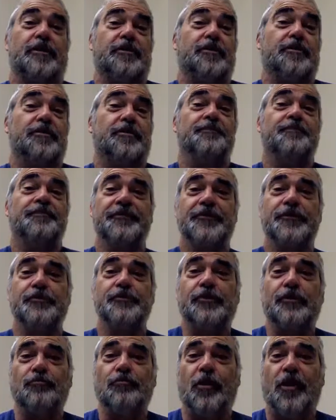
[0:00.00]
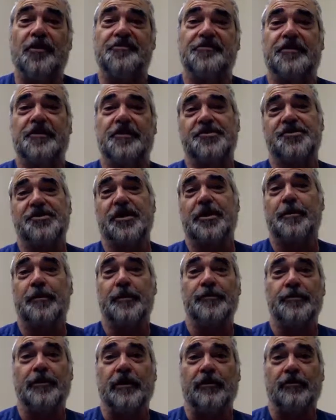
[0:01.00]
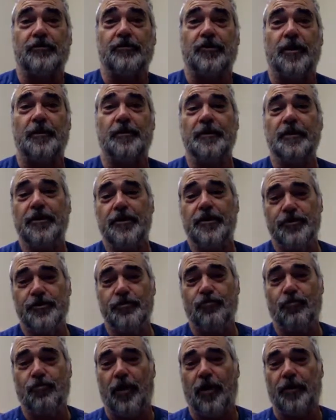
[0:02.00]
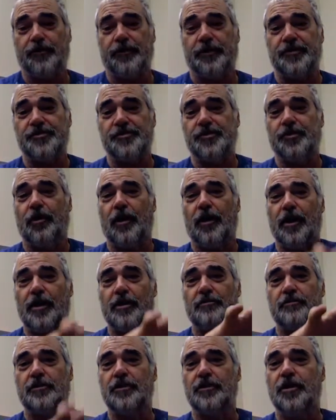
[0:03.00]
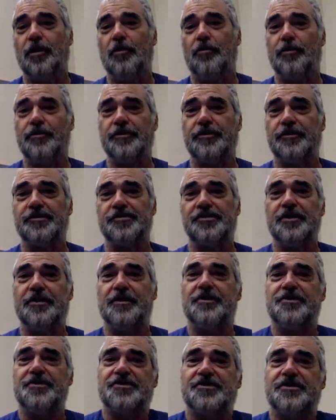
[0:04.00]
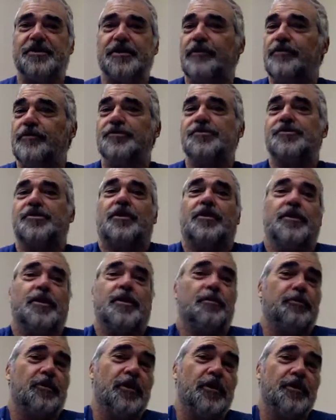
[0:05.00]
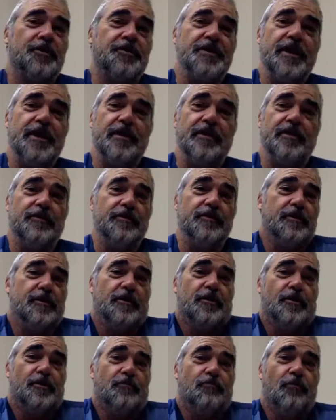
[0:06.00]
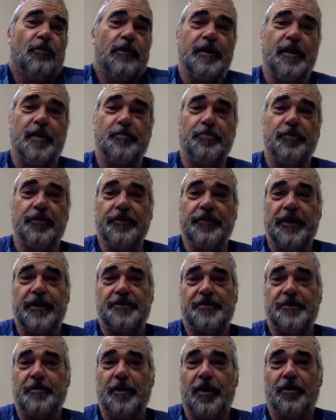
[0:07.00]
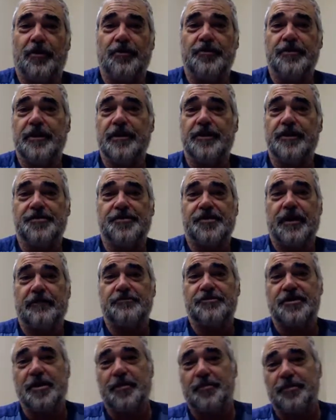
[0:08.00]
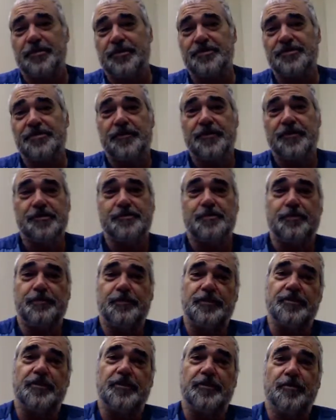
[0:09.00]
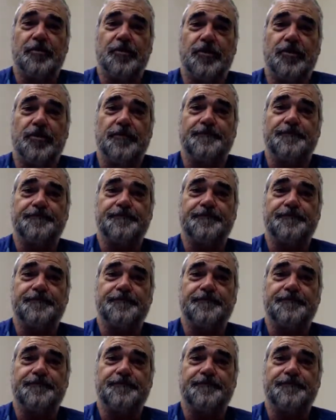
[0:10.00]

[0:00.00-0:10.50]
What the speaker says: record. You can watch on a sedimentary outcrop. You walk as you go higher or lower, you can see that the sea level has gone up or gone down. Why not bring that to the modern day? So that was the impetus of this particular book.